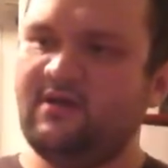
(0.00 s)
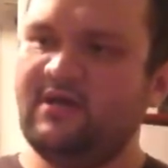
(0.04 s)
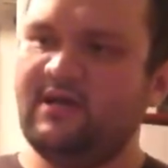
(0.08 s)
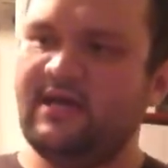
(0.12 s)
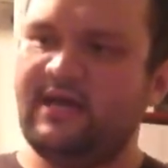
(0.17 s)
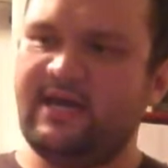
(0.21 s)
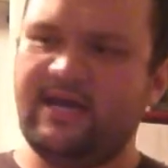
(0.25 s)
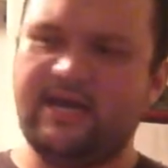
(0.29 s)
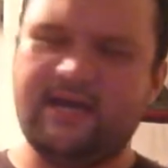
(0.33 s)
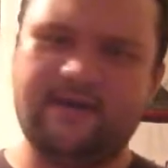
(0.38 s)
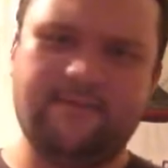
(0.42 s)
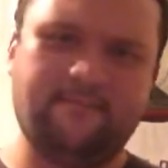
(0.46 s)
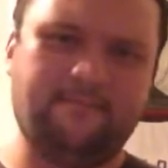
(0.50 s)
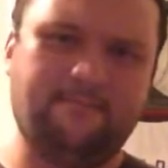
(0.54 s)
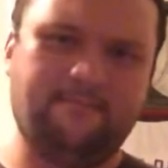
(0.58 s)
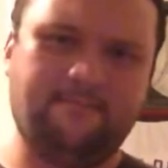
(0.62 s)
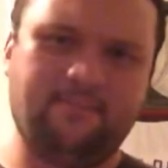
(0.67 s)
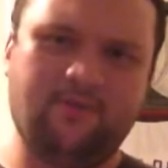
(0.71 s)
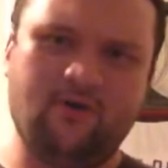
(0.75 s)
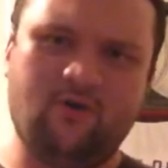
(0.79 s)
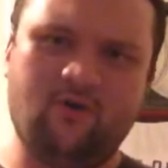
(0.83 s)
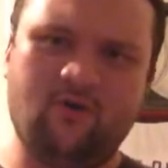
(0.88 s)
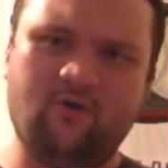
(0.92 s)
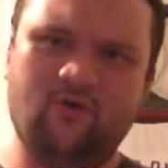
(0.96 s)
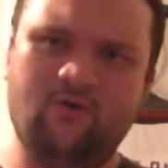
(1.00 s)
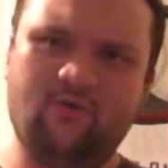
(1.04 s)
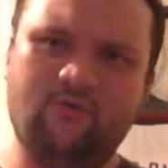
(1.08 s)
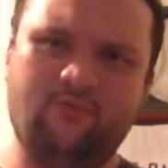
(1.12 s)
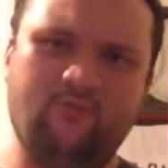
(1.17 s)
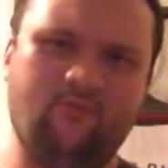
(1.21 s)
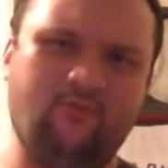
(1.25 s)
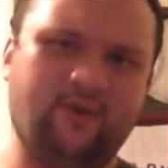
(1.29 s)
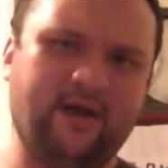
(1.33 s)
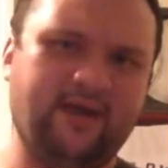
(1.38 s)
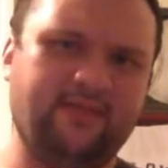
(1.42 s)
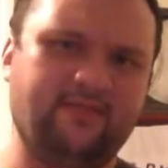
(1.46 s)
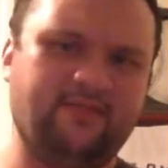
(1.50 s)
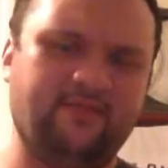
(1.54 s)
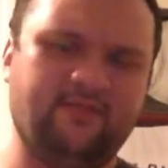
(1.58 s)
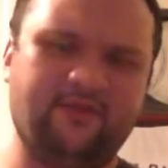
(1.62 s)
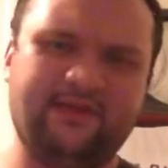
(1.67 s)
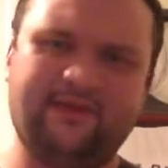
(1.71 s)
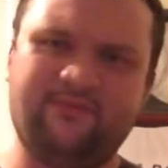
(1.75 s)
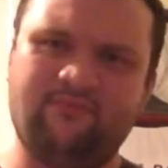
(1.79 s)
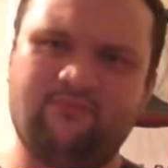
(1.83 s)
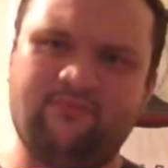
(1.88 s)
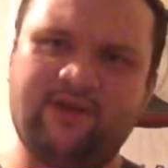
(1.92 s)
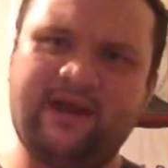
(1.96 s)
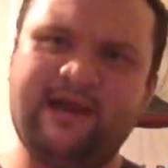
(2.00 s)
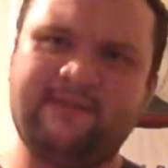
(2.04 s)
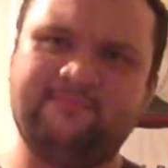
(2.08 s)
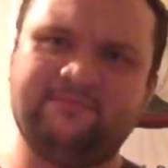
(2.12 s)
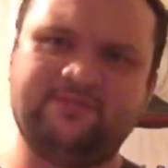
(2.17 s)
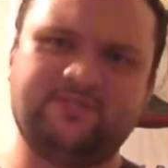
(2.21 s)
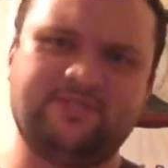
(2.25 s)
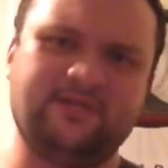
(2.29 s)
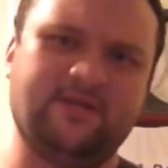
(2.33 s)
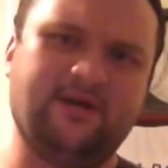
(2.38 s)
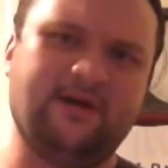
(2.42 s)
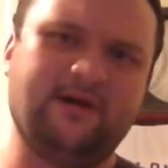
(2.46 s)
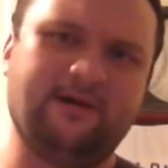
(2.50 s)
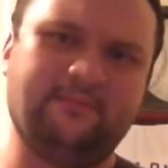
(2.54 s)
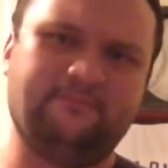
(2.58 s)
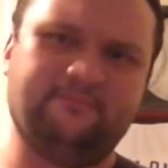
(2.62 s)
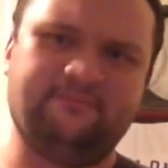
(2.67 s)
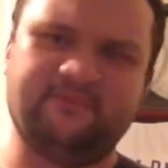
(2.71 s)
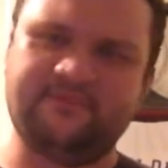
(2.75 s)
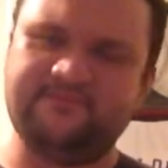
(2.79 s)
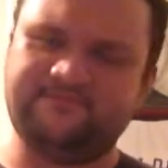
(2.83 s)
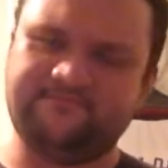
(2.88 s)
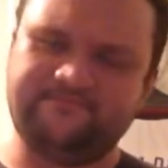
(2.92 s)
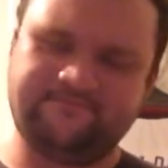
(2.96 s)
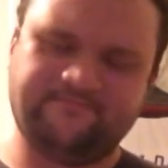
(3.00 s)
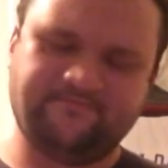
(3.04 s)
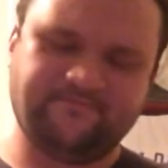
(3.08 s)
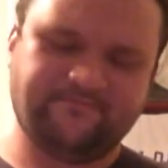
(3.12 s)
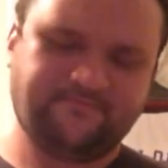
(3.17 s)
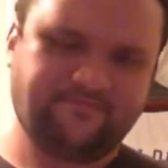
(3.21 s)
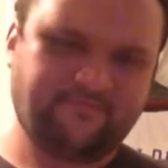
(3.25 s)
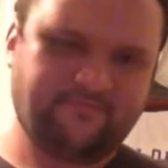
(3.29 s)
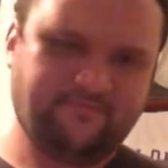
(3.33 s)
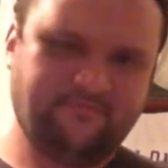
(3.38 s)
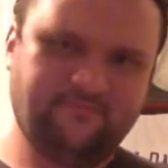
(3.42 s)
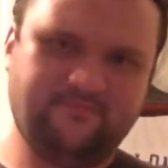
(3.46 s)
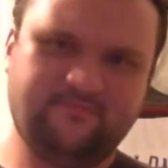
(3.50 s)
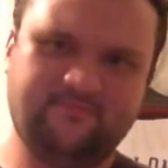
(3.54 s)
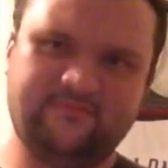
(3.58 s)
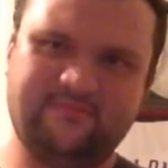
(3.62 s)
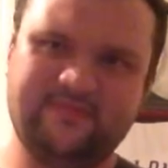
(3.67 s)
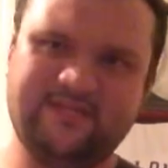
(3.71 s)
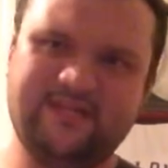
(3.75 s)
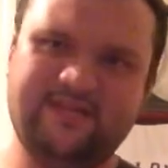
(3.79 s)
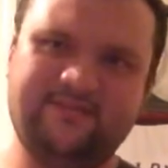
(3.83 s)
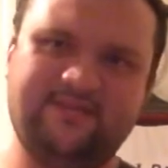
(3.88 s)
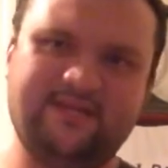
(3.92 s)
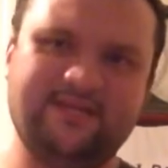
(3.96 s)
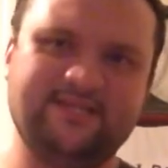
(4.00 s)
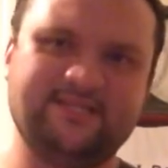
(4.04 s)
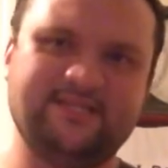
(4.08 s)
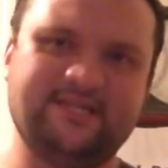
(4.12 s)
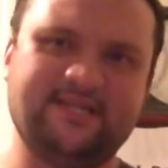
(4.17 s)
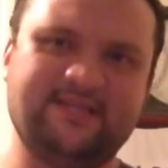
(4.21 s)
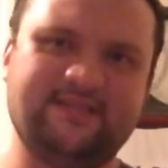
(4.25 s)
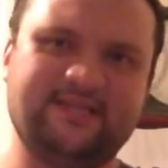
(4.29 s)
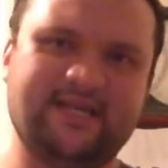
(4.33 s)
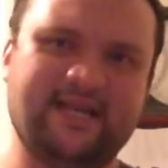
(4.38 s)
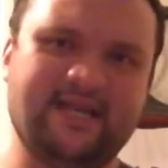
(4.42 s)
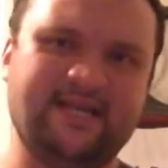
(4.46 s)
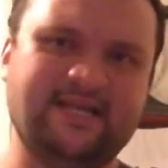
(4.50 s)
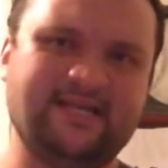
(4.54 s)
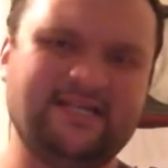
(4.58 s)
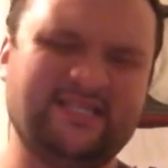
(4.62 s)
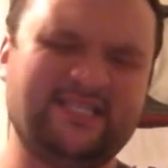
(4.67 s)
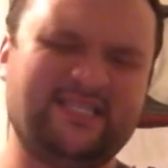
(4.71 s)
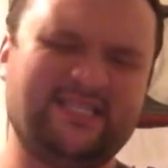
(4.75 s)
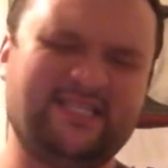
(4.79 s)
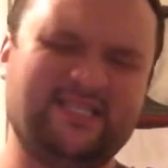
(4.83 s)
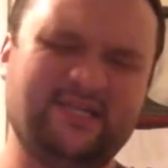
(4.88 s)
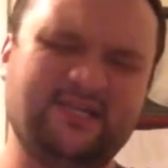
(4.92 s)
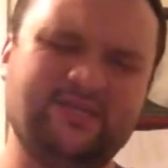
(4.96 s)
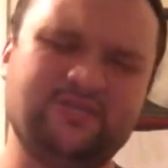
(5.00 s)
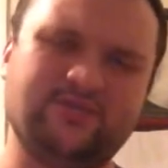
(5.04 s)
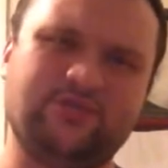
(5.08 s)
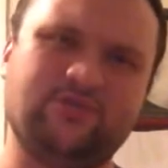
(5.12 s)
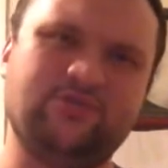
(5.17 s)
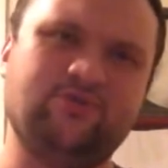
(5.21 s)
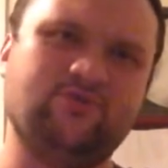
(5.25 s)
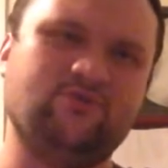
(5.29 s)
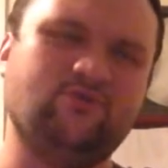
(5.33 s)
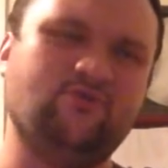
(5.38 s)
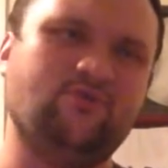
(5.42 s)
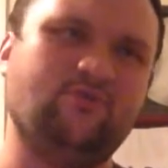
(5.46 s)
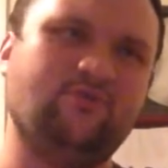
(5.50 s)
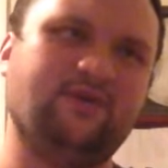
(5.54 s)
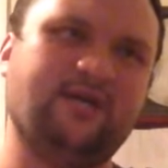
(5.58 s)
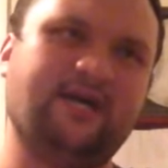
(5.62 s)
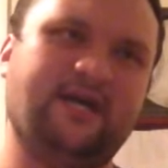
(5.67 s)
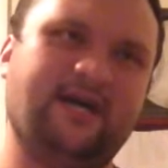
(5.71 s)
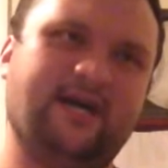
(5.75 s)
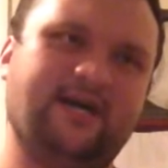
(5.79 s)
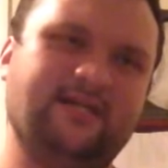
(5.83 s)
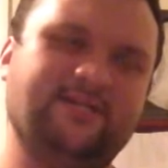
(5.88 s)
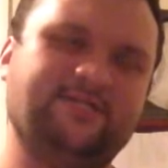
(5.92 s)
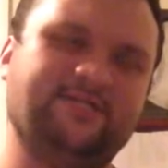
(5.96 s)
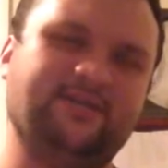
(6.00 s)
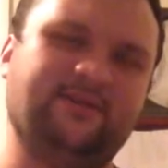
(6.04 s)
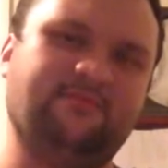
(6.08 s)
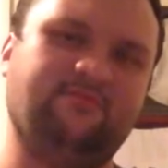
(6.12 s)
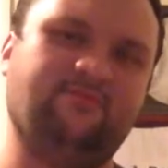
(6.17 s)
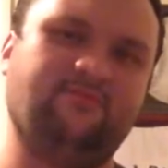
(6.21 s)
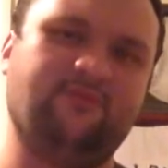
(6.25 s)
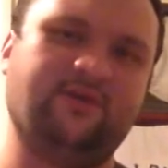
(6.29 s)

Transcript: And the whole way it wraps up and things like that, it's such a cool concept.